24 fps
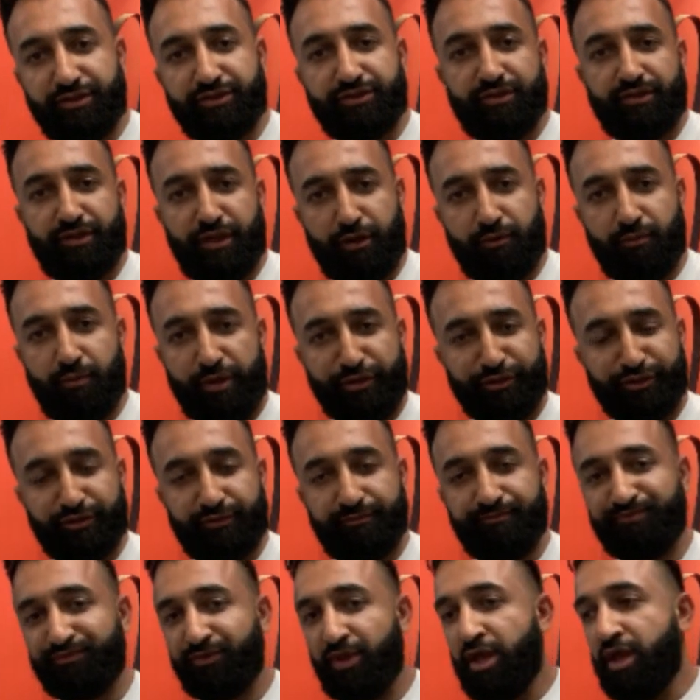answer that
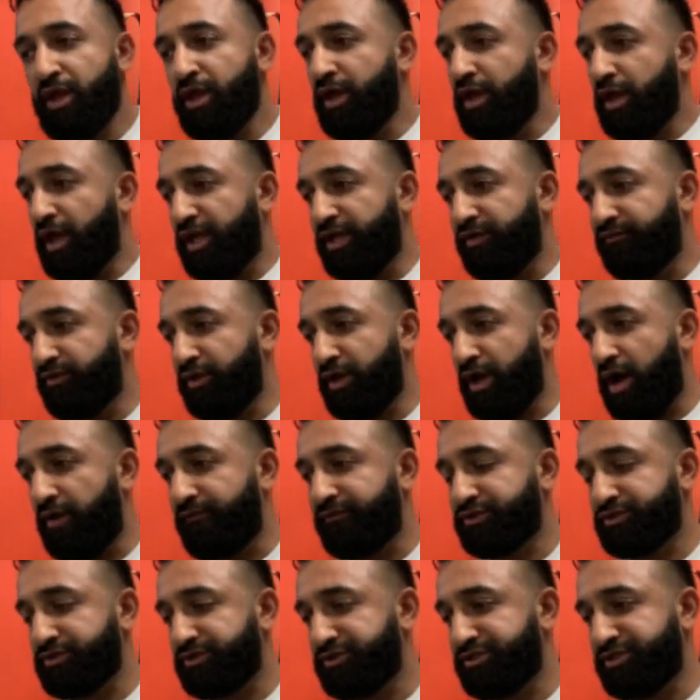question. And if the
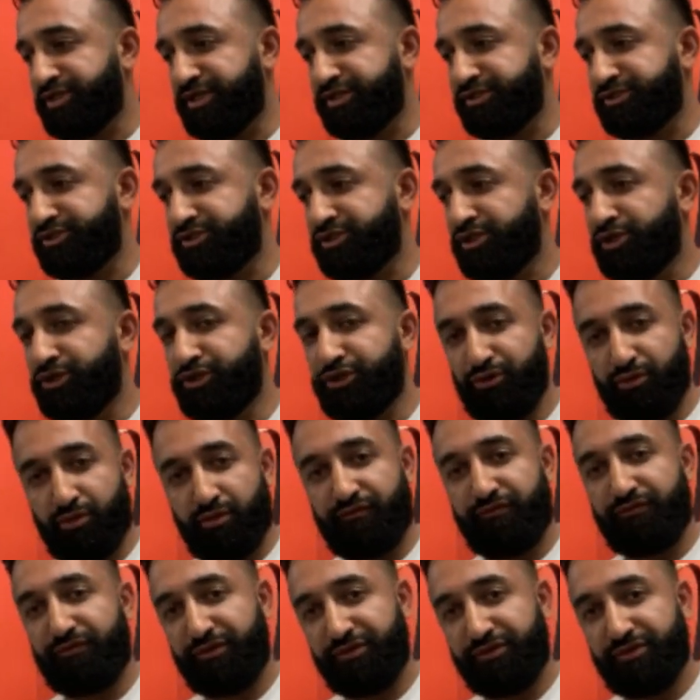officer says you
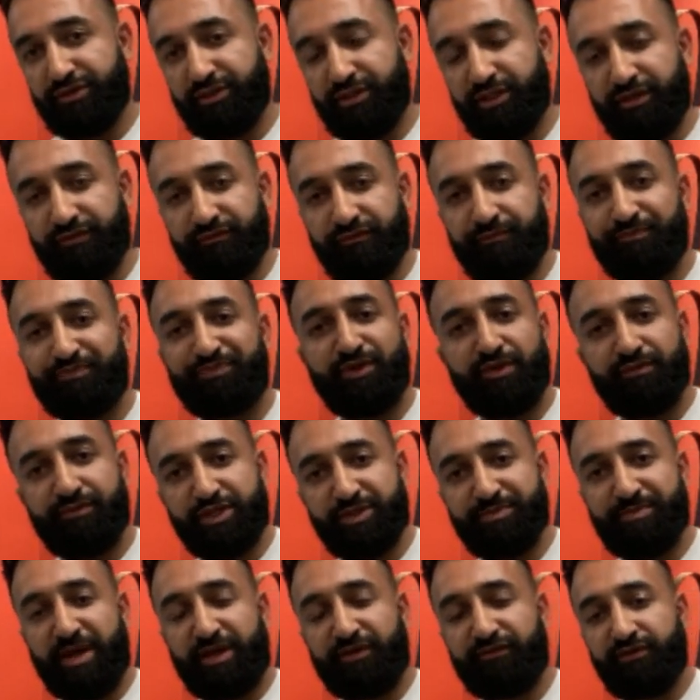are free to leave,
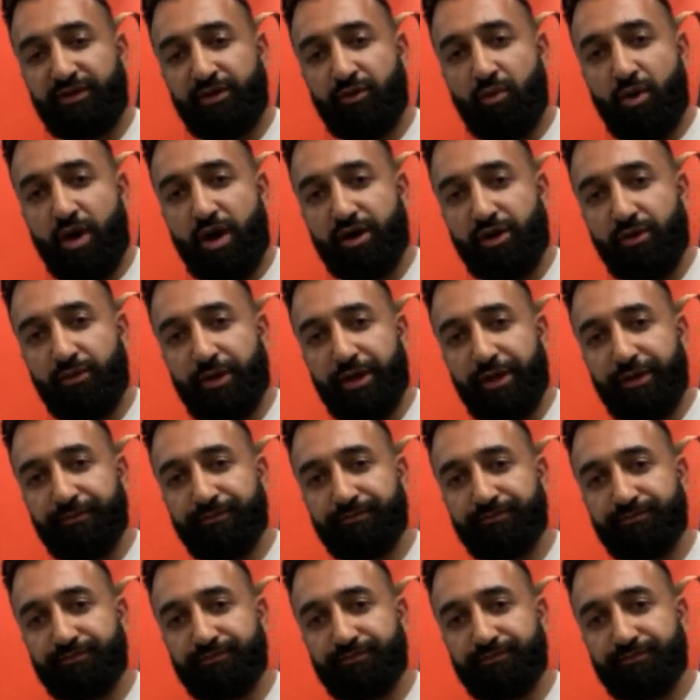respectfully walk away.